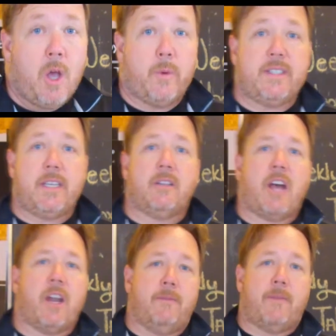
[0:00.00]
We see a
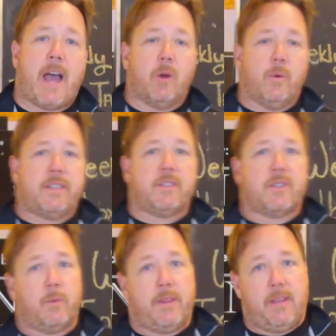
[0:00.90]
lot of fire
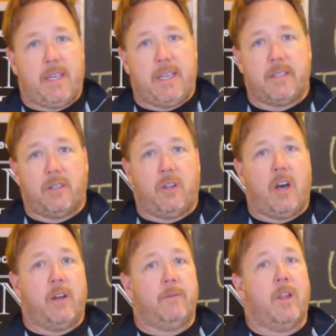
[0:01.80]
risks with these and a
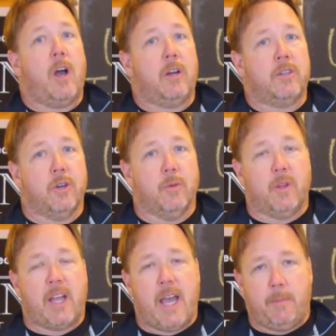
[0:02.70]
lot of long-term
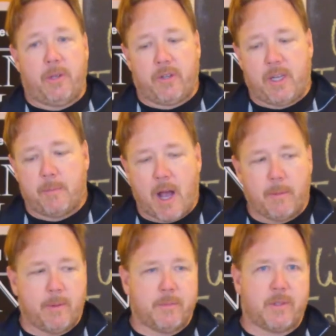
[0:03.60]
reliability
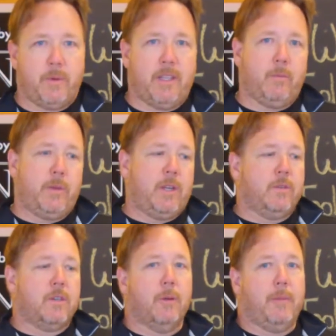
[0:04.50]
problems when we
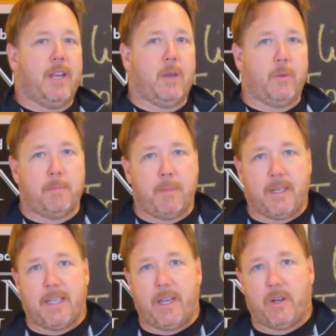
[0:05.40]
don't terminate with
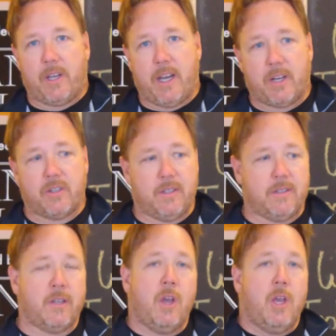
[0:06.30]
pigtail
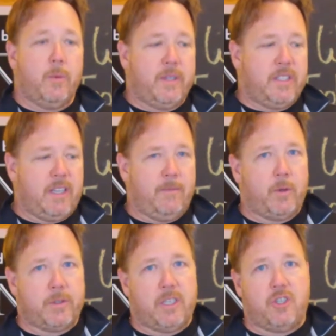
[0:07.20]
connections. We see
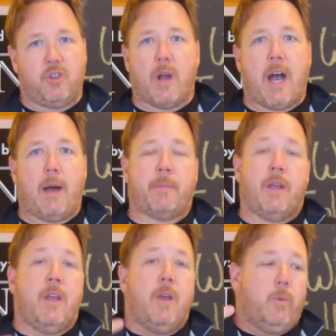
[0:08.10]
voltage drop.
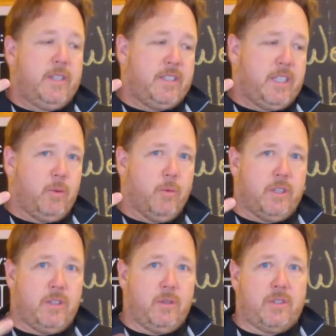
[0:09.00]
We see
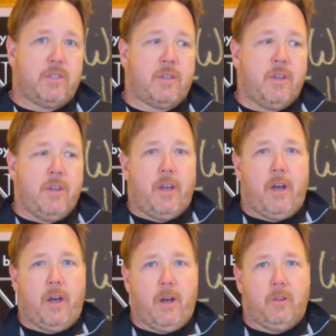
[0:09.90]
reduced
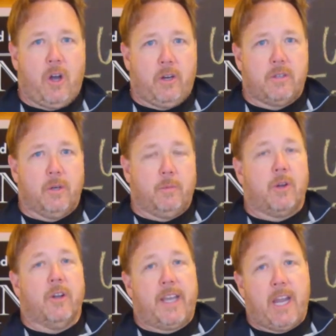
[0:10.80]
long-term
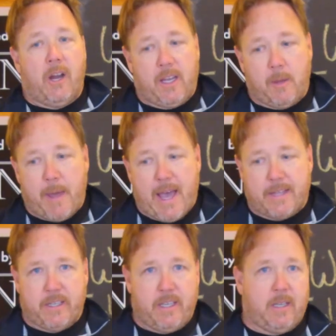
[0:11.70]
current carrying
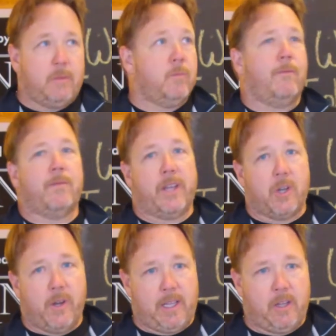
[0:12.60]
capacity
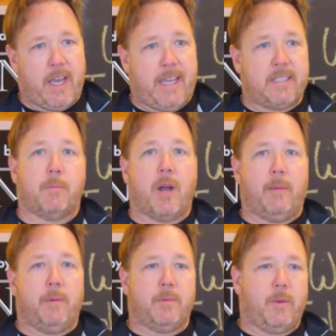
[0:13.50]
flickering lights,
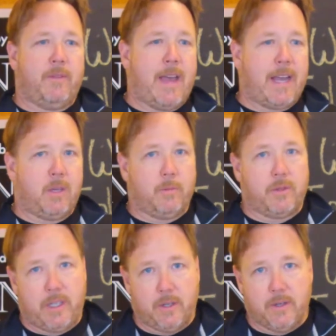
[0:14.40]
problems with vacuum
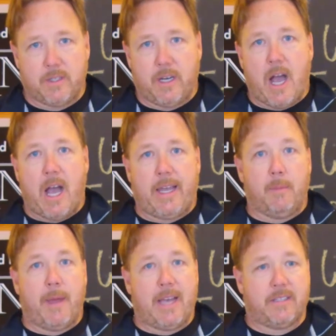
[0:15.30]
cleaners, and high
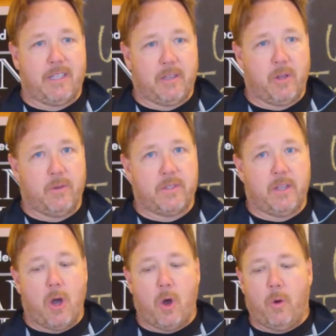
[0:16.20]
capacity loads in
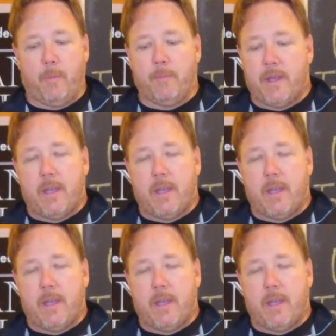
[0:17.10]
the home.